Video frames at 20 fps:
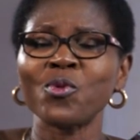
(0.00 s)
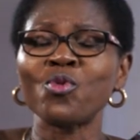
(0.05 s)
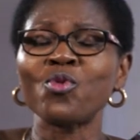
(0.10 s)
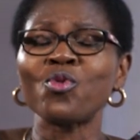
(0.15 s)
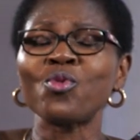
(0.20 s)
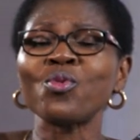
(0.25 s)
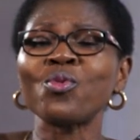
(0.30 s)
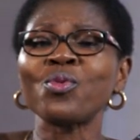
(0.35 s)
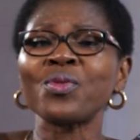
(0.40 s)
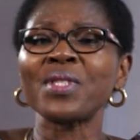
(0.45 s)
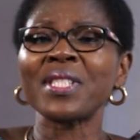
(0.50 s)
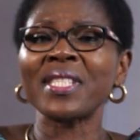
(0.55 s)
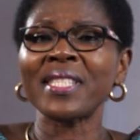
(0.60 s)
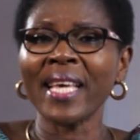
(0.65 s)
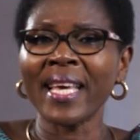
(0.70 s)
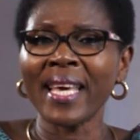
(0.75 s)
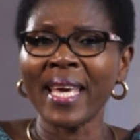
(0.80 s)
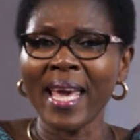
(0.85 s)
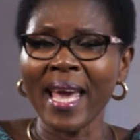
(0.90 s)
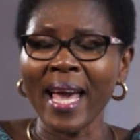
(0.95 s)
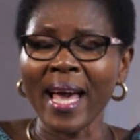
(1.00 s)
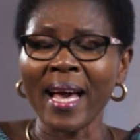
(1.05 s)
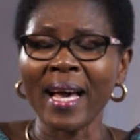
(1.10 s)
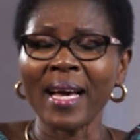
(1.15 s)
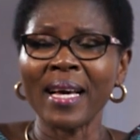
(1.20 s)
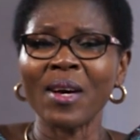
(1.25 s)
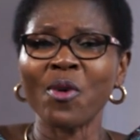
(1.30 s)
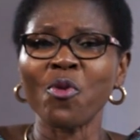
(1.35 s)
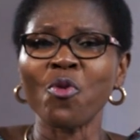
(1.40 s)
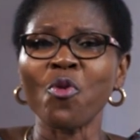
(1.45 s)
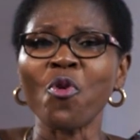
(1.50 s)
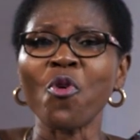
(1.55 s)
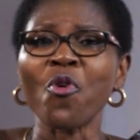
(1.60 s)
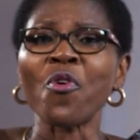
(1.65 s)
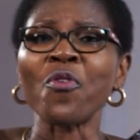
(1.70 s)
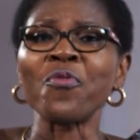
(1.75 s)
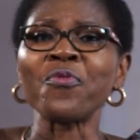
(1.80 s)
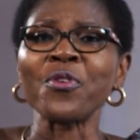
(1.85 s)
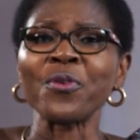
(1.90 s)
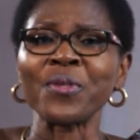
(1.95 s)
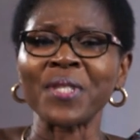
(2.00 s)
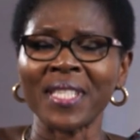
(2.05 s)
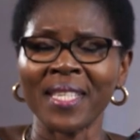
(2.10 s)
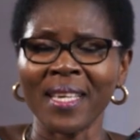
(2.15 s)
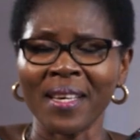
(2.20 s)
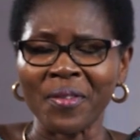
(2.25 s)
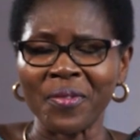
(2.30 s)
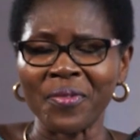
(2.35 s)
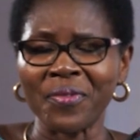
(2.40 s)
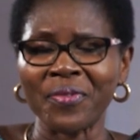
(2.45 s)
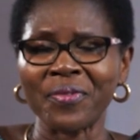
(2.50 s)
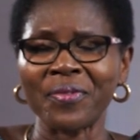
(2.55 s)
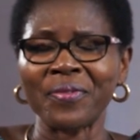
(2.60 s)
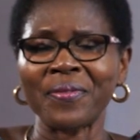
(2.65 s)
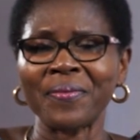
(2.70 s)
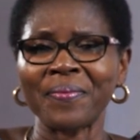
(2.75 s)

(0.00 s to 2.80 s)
to take care of yourself.